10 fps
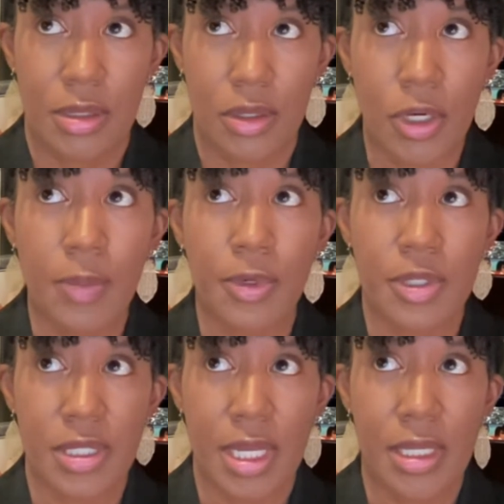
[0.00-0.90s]

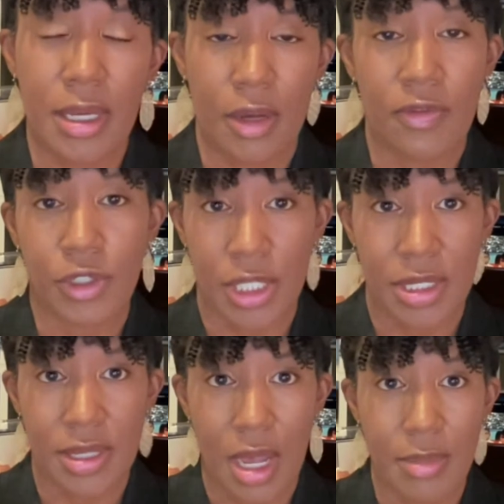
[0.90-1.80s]
30% of
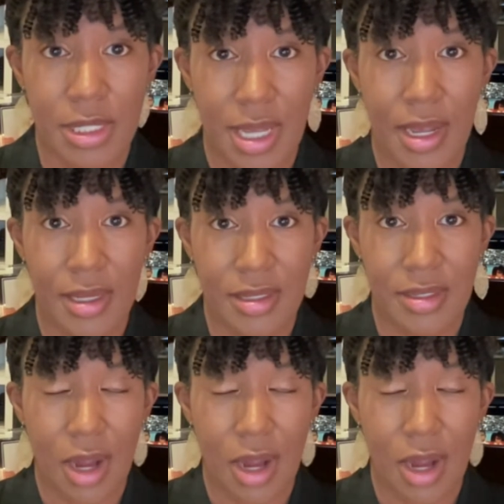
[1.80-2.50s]
Virginia's homicides